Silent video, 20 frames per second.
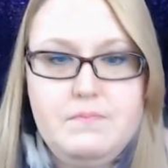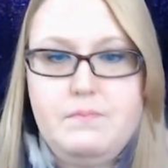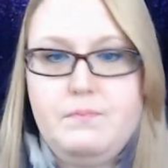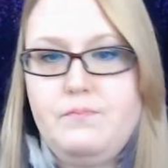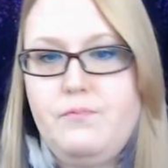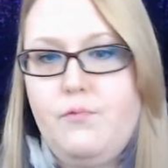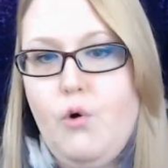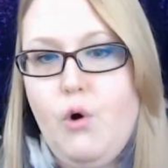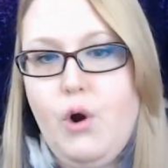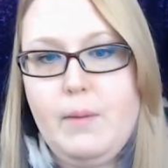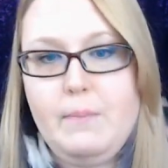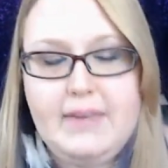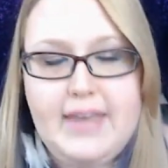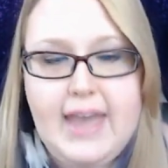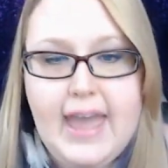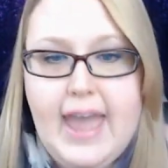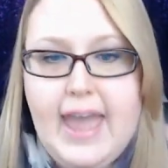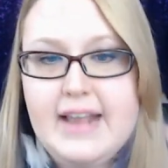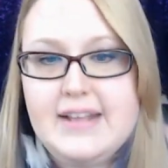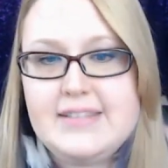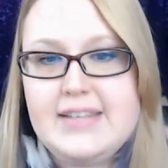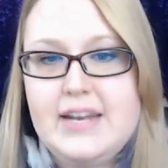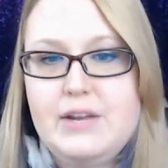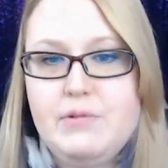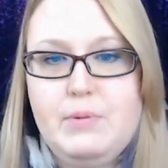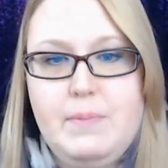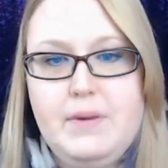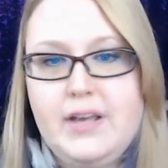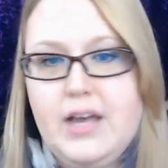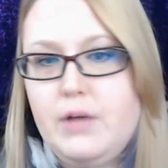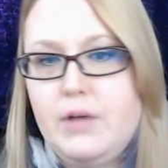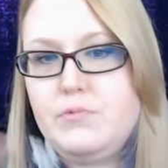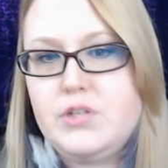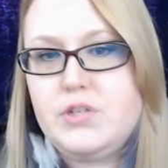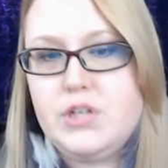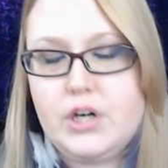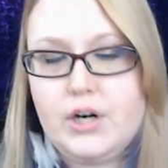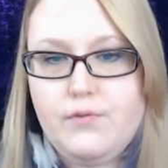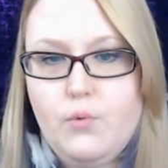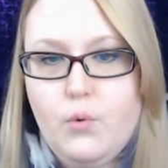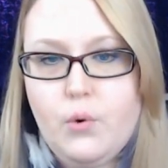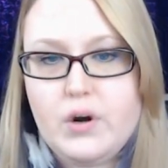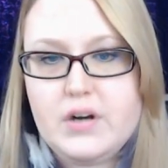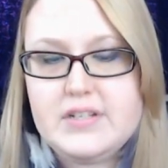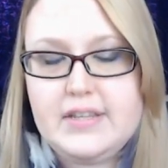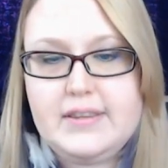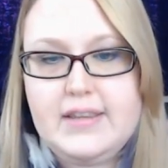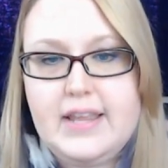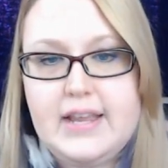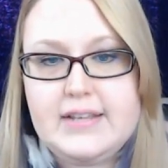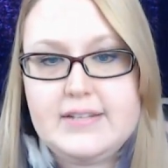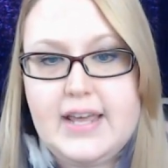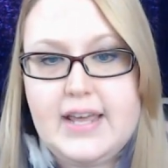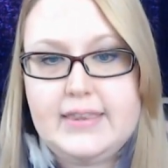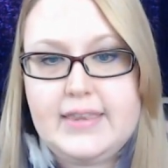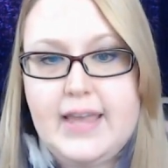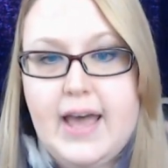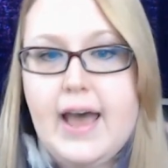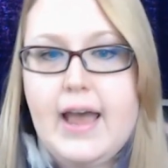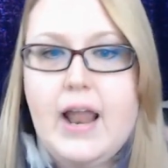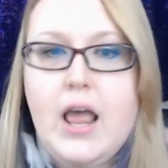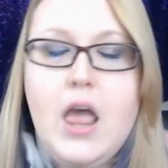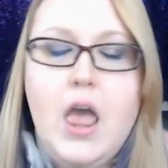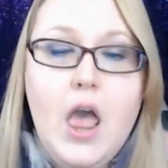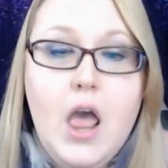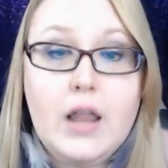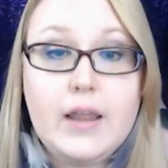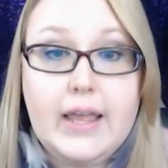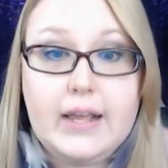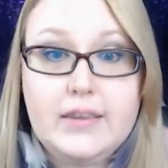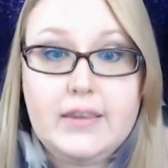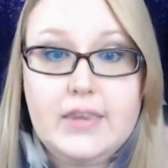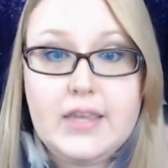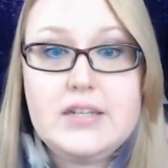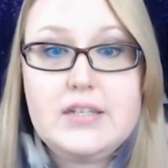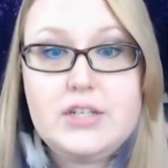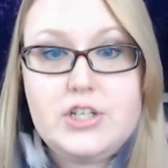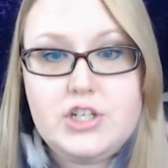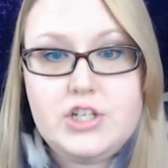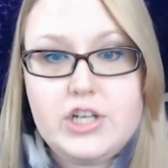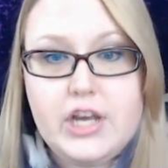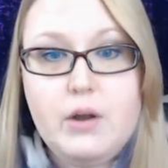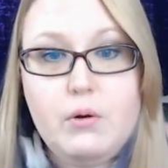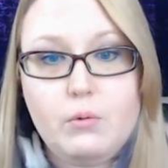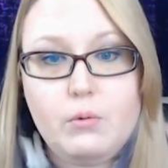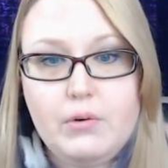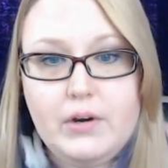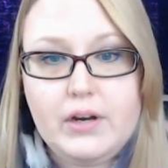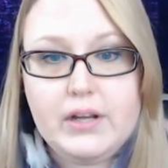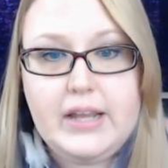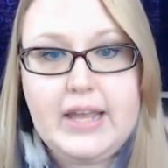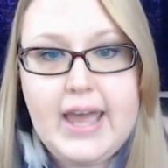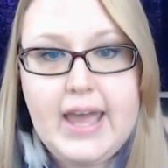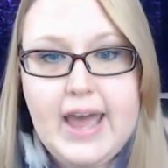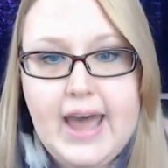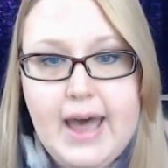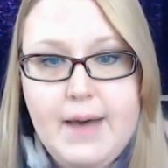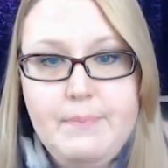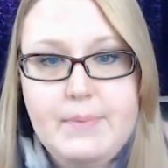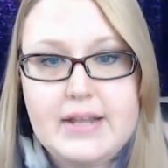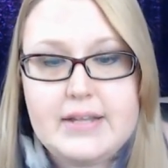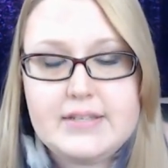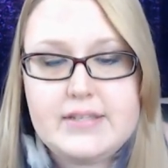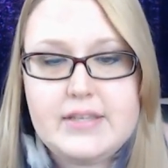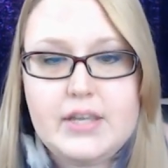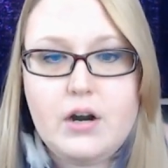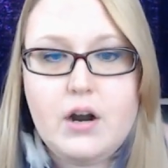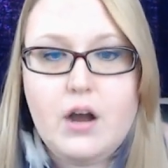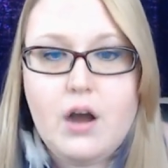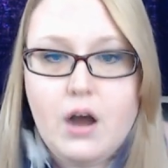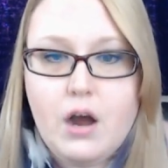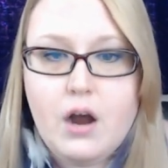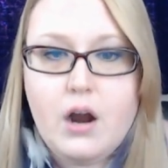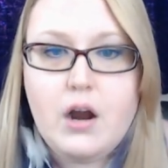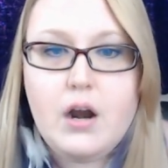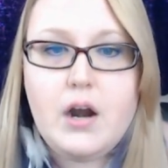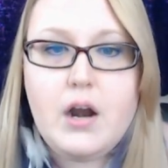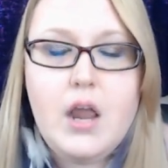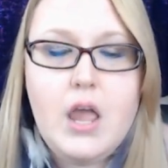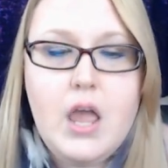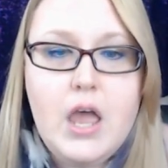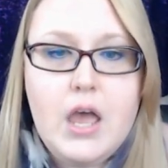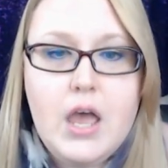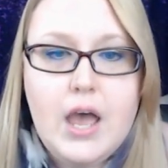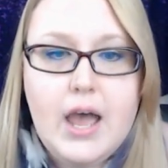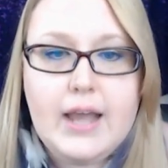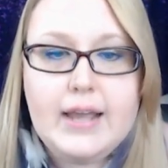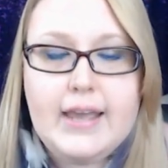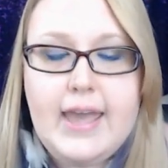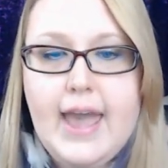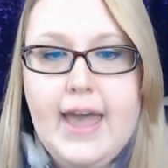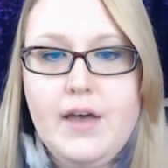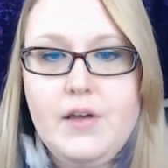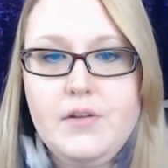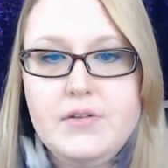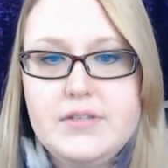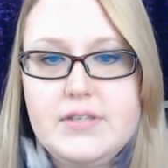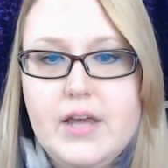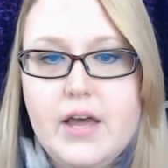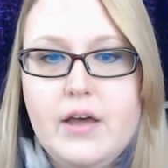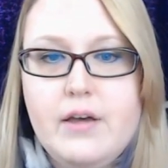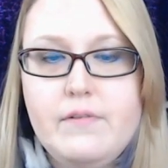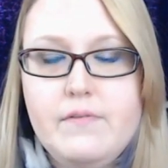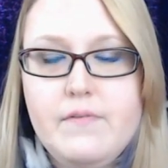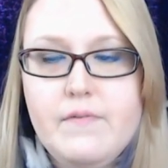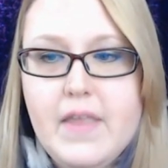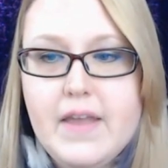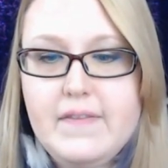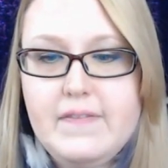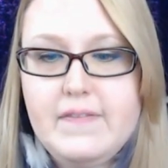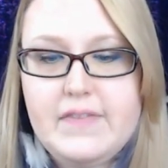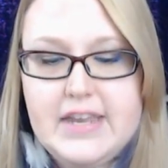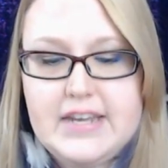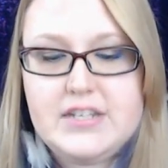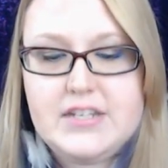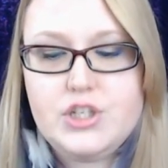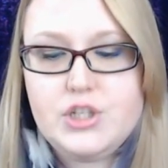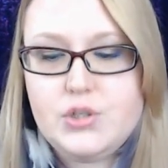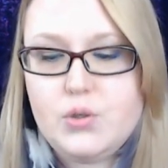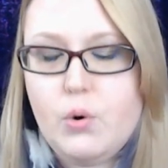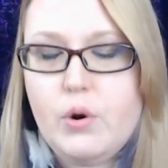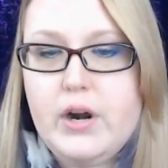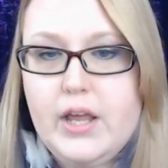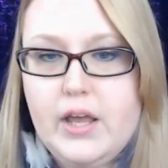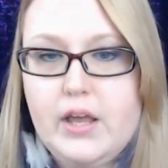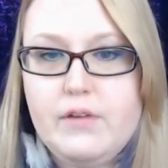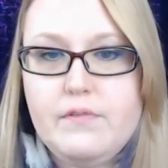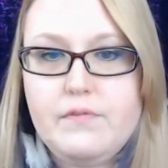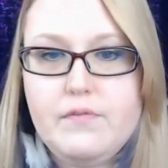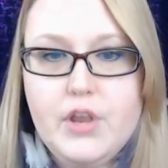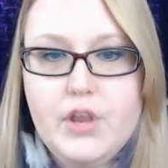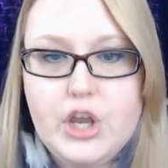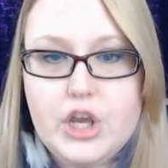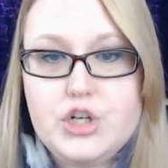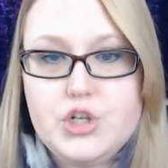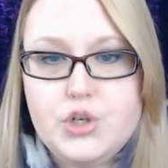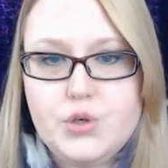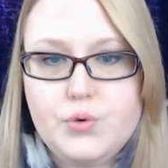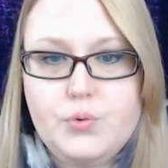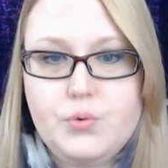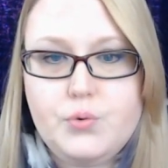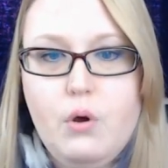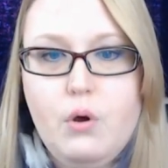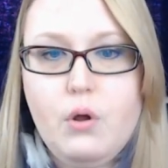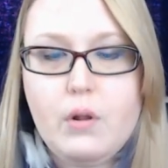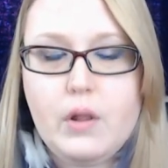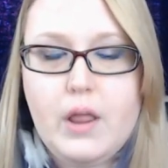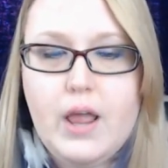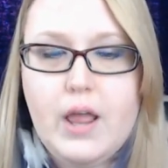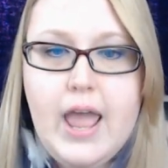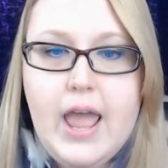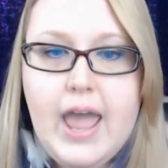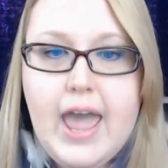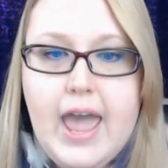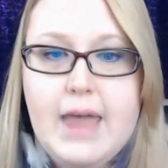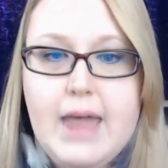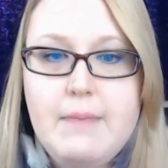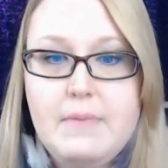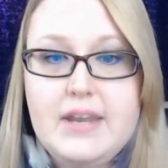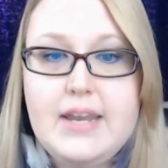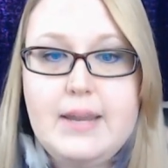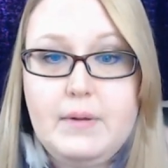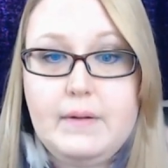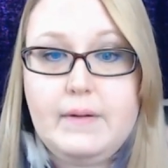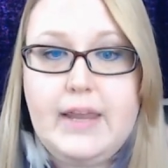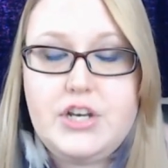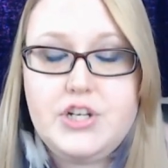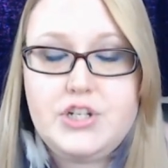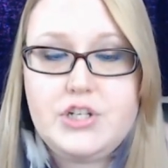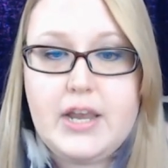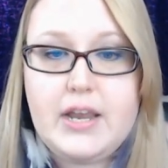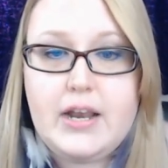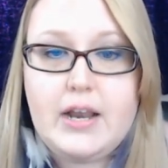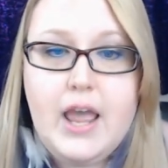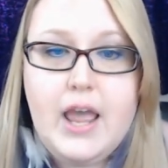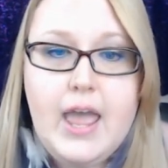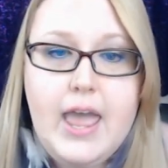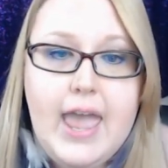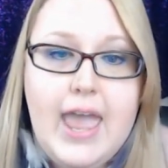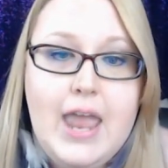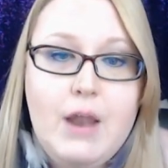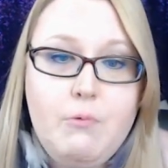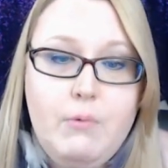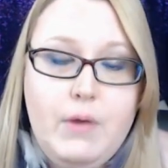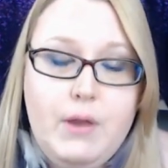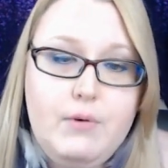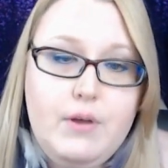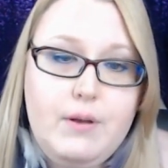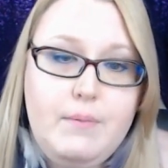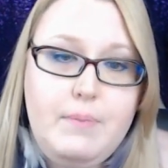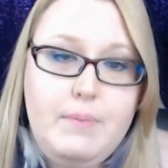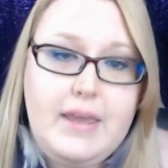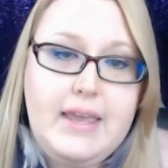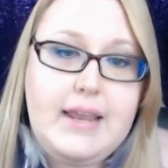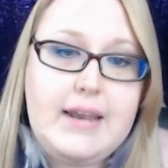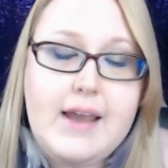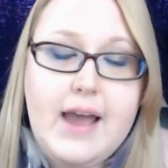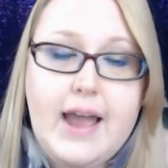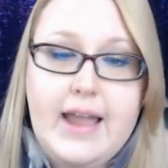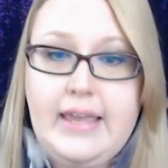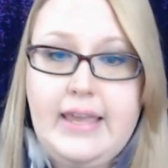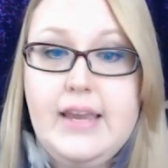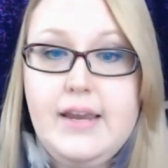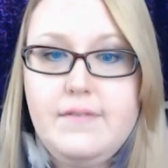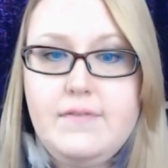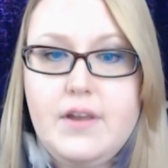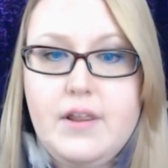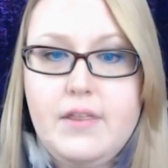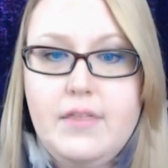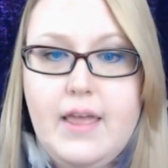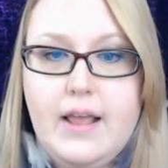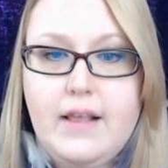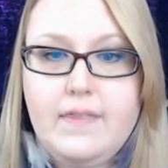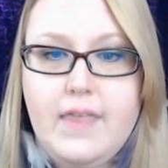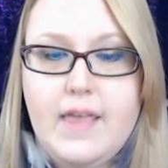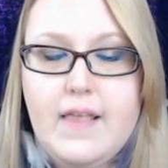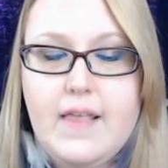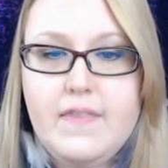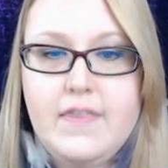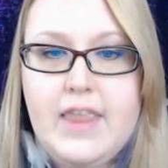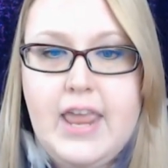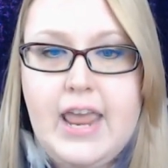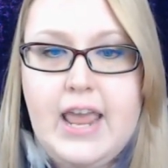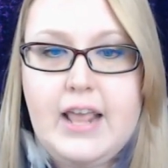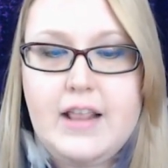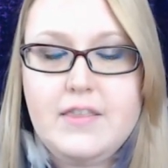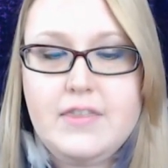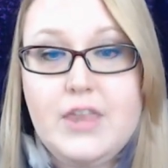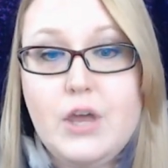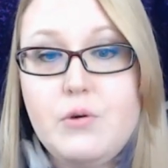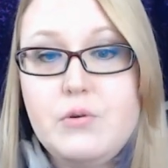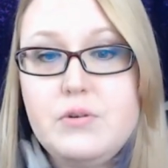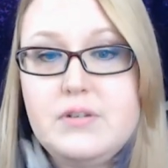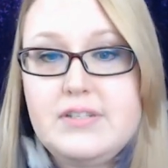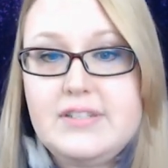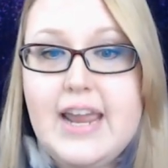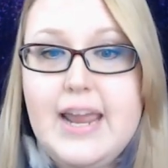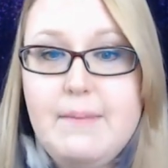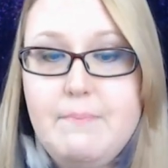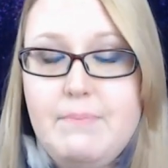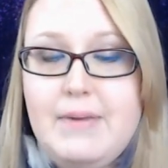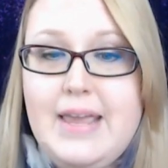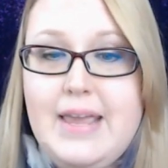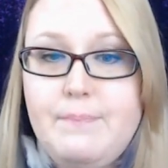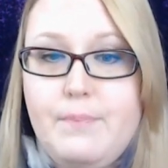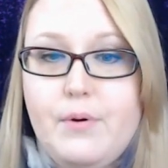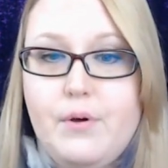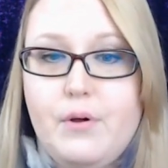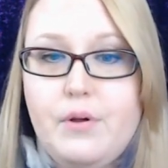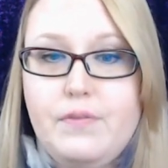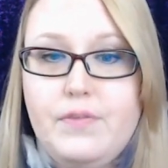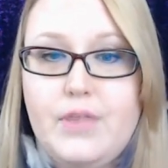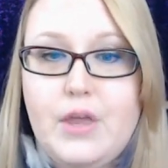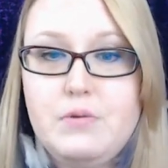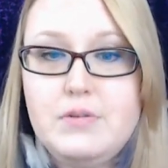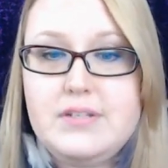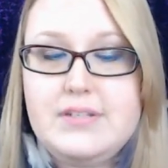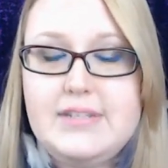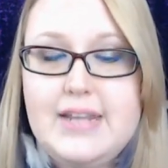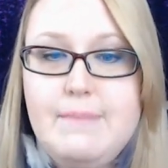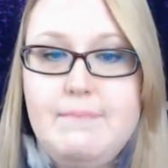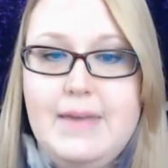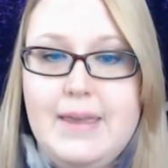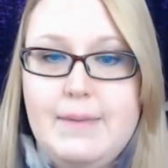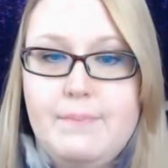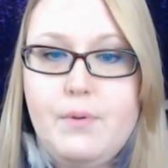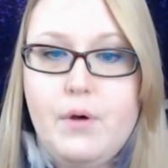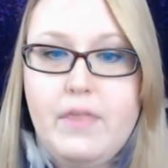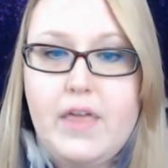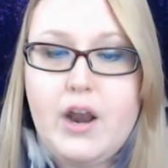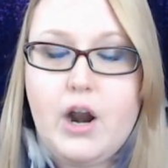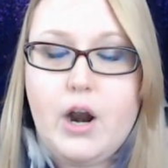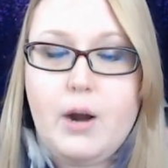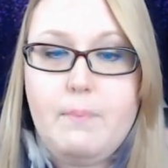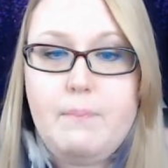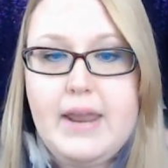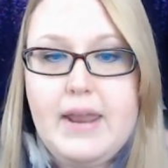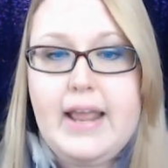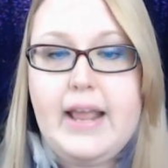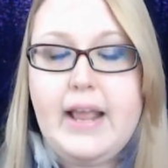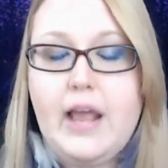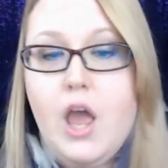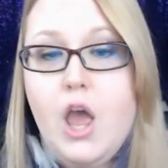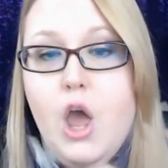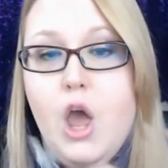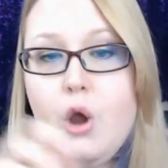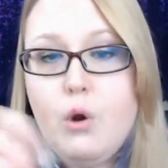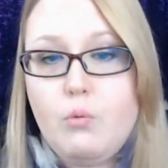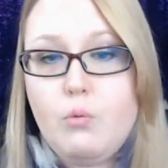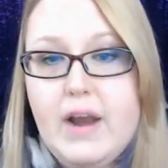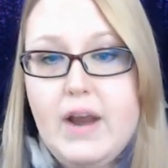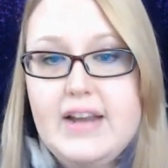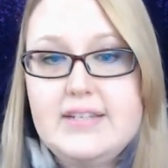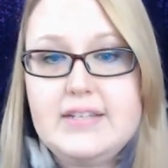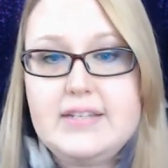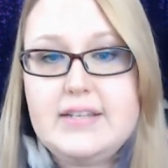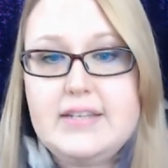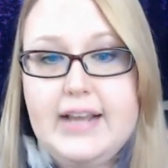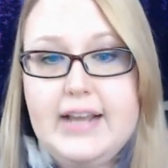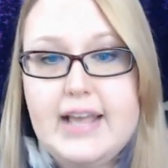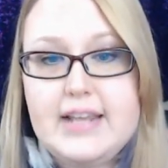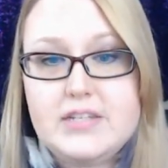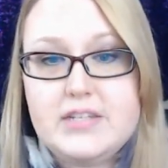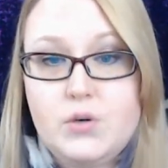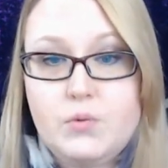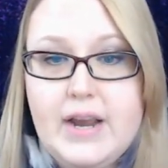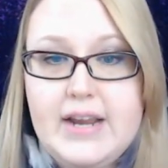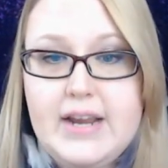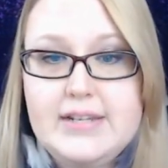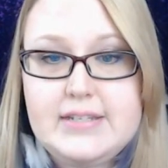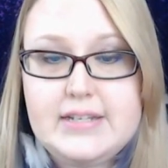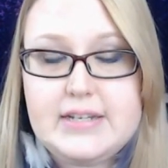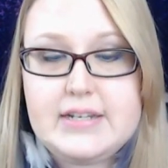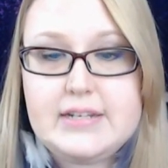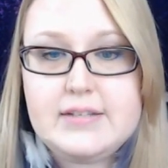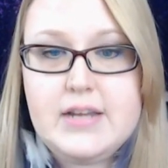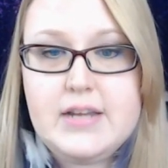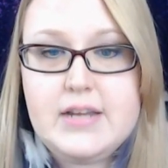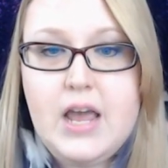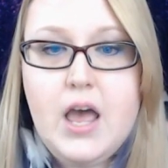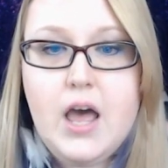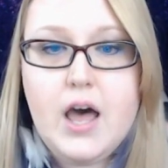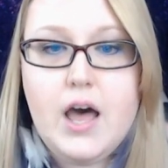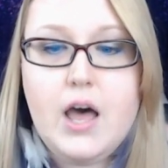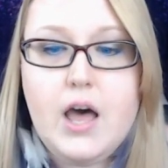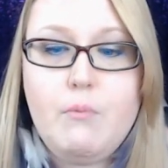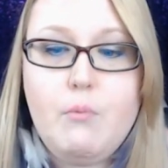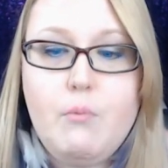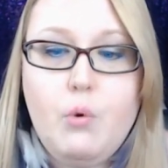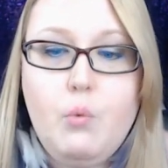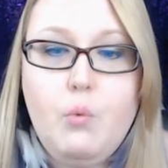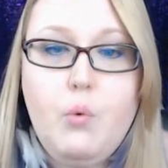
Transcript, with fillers: form gangs and it would become turf wars and things like that like this shit really happens there are accounts of this sort of control and manipulation and we would be naive to think that they those same people those same people that are pitting races against races um,